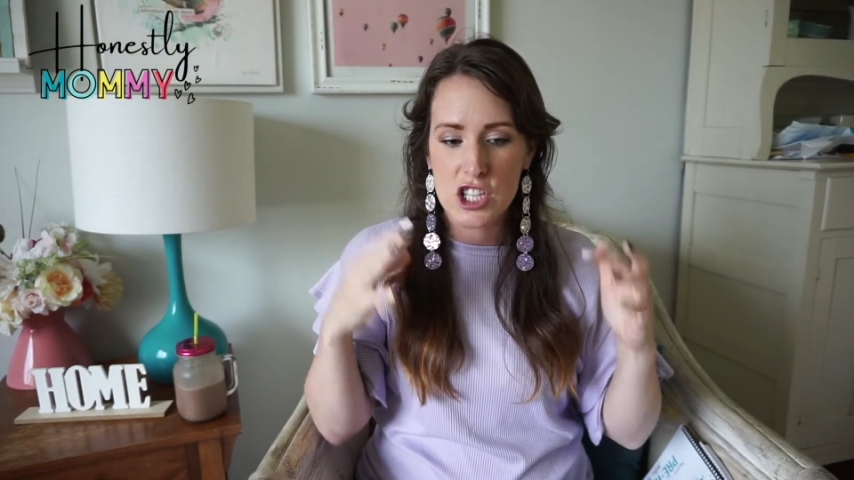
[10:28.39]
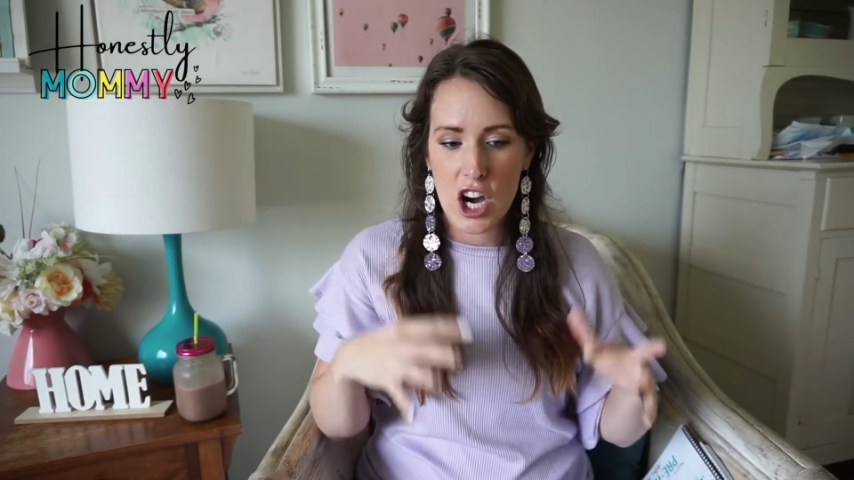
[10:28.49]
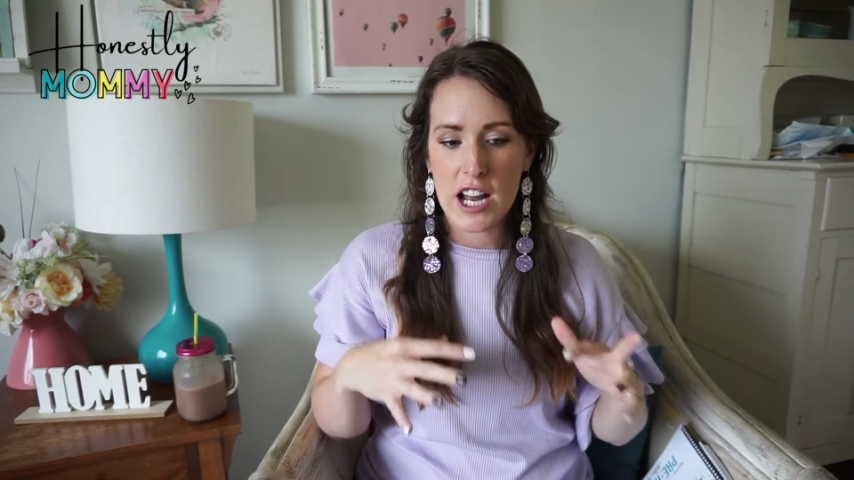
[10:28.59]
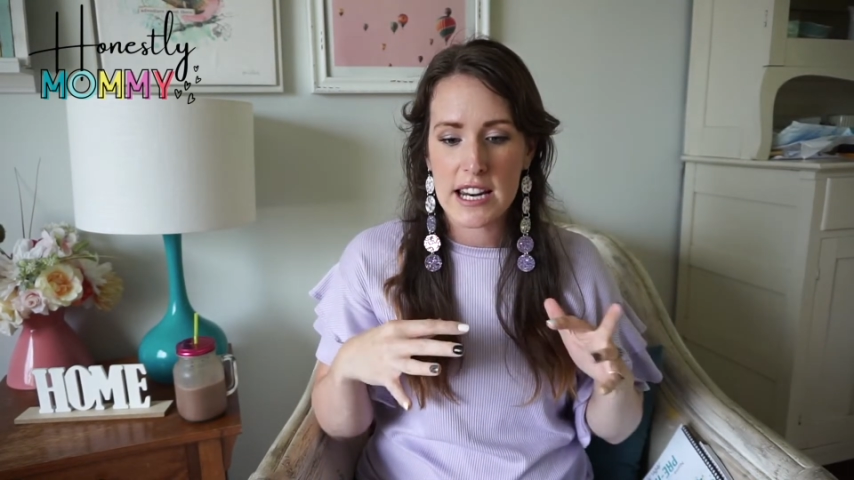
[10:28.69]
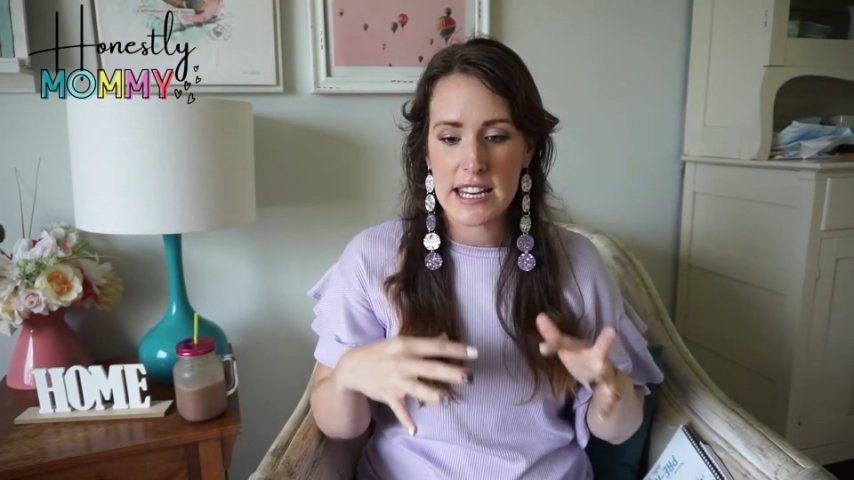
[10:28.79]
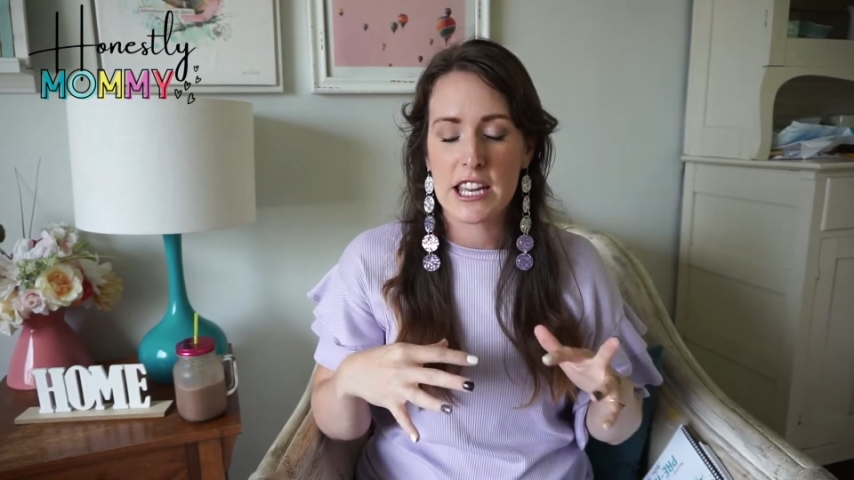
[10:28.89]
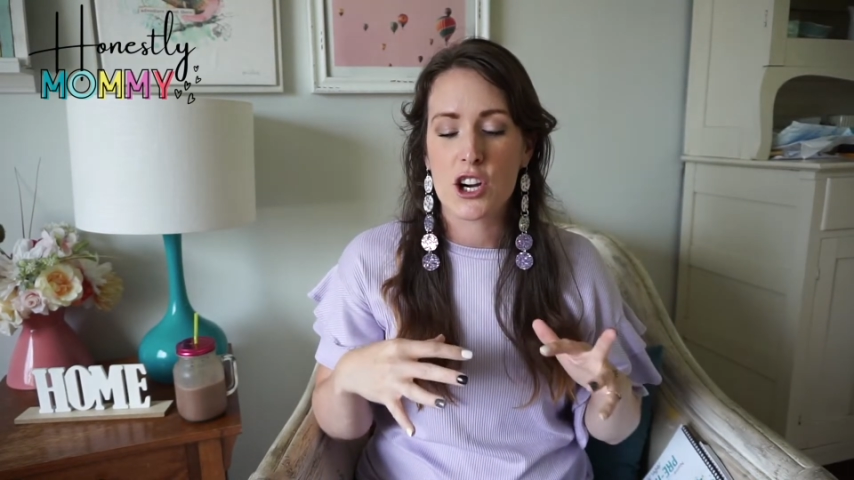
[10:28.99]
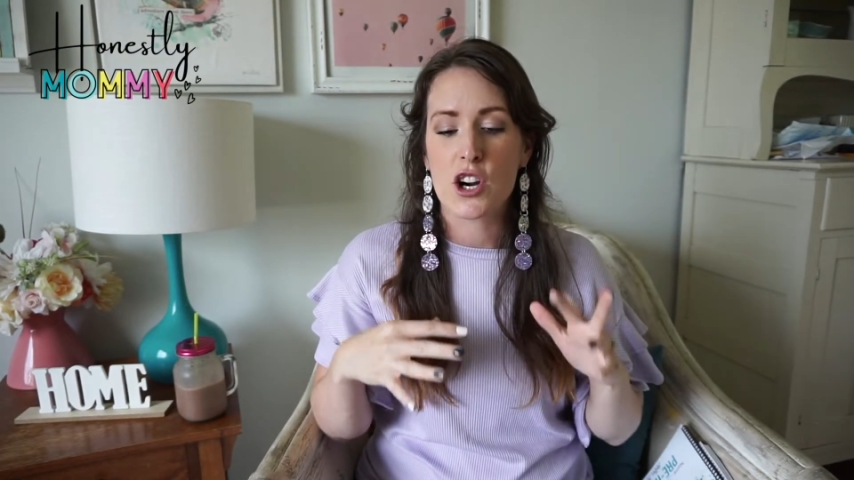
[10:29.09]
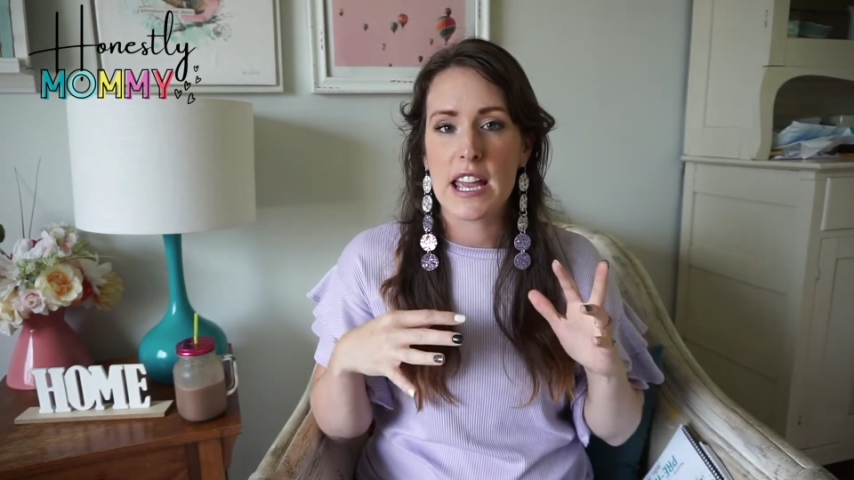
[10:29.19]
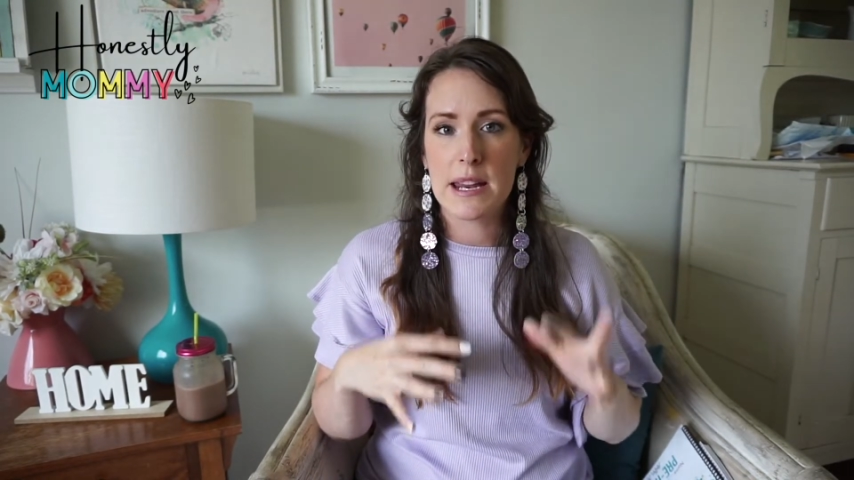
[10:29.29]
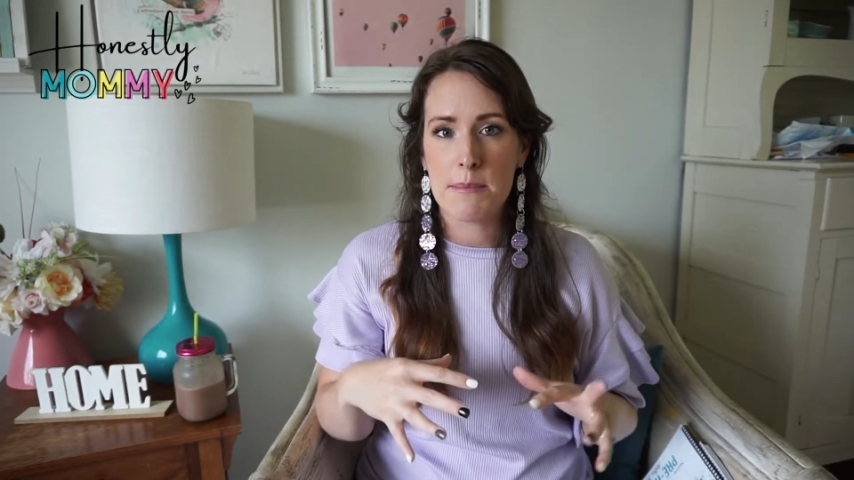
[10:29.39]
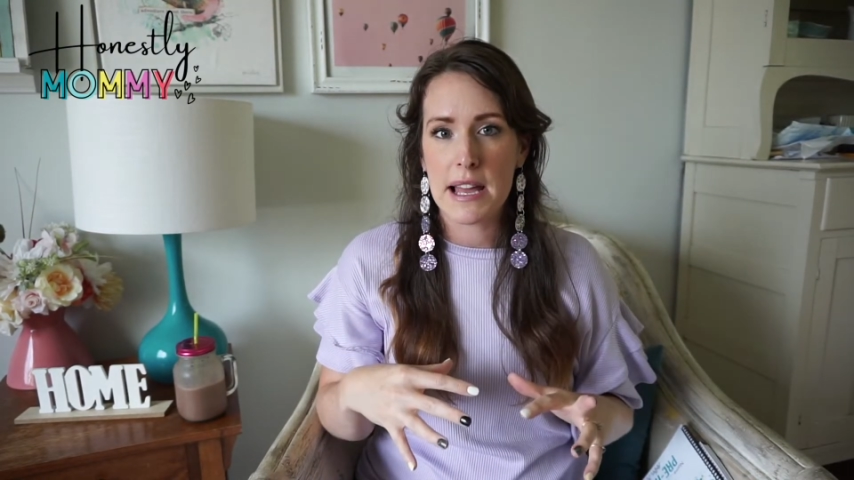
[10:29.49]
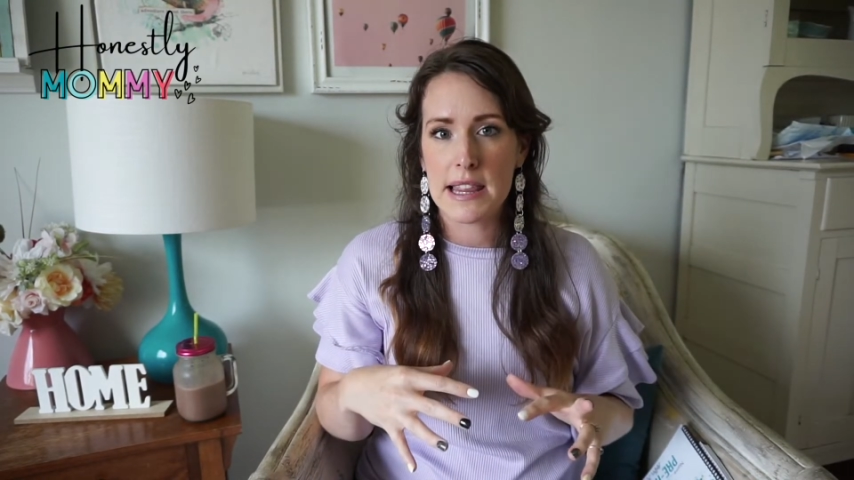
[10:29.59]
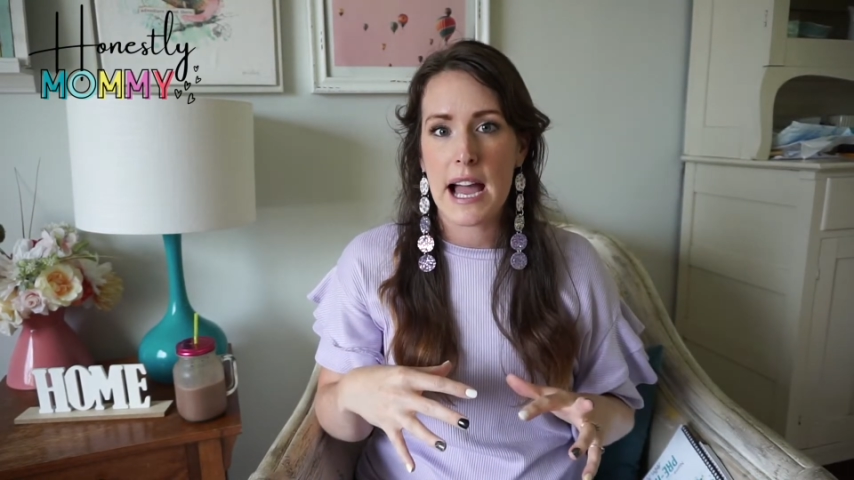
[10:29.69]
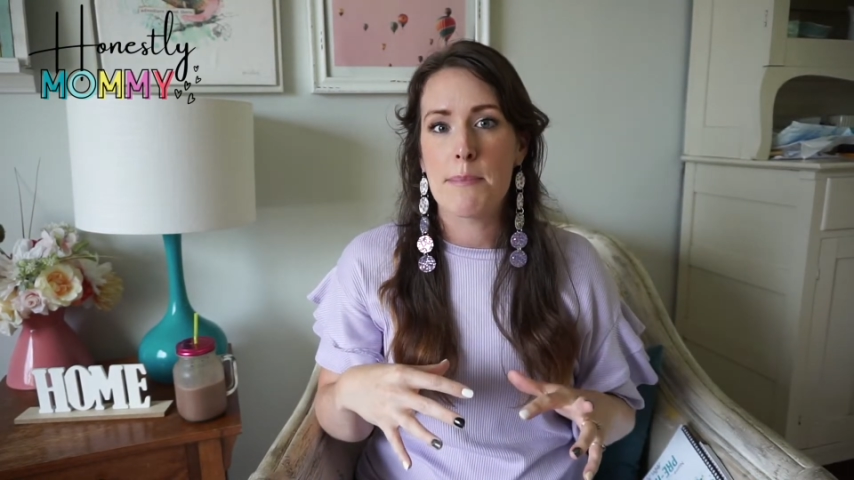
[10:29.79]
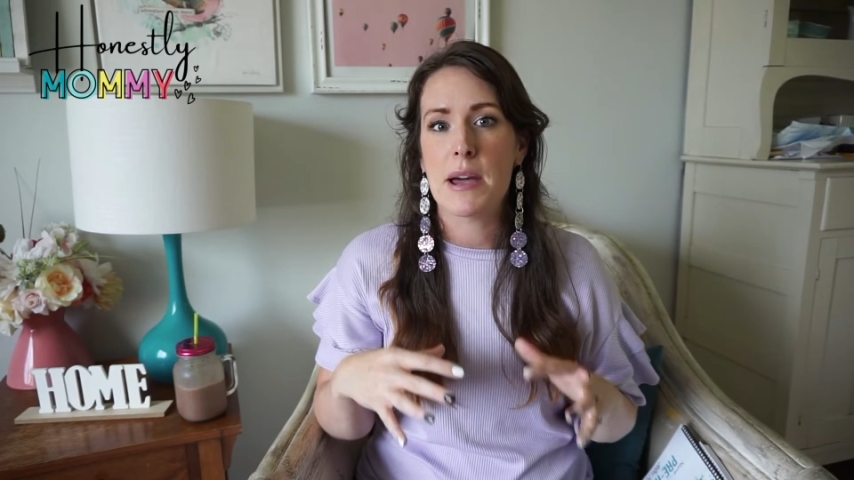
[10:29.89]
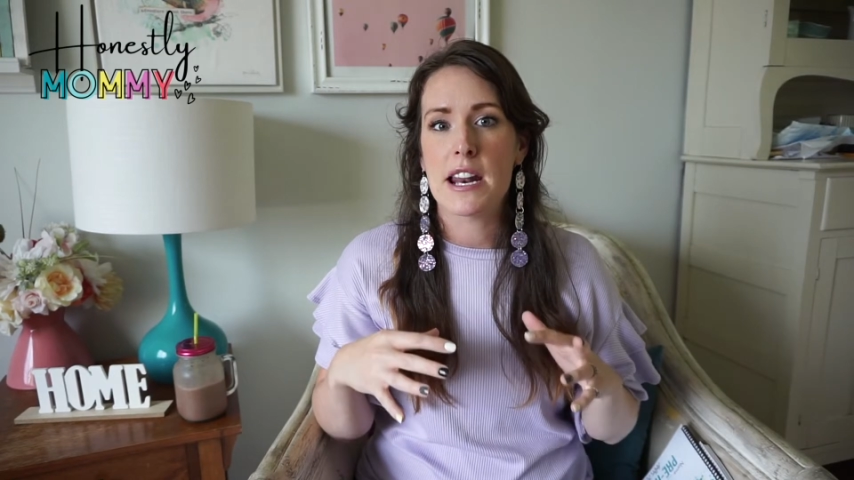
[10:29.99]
got it here in my lap.